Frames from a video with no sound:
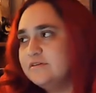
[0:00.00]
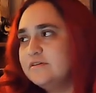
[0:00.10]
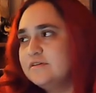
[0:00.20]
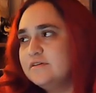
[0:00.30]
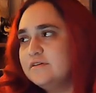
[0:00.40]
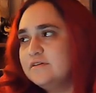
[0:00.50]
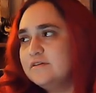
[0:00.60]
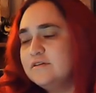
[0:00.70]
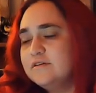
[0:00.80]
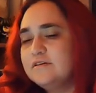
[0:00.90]

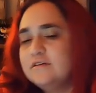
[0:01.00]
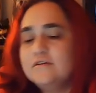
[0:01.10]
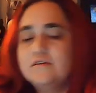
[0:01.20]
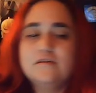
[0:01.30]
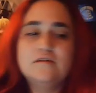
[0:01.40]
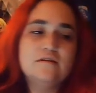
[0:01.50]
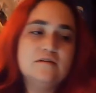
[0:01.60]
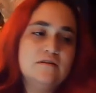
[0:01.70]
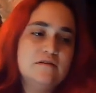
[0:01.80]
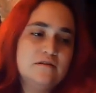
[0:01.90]

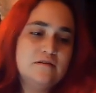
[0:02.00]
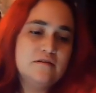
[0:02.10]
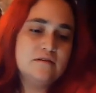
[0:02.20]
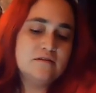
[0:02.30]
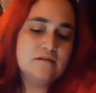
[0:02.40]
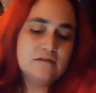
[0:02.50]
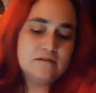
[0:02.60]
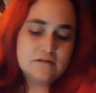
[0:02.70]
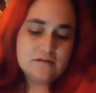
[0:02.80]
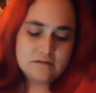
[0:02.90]

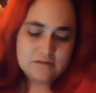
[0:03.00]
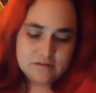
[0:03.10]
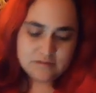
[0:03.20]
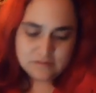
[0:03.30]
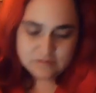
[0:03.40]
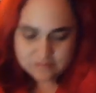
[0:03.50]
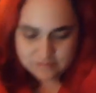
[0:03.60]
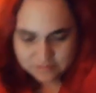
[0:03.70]
(not speaking)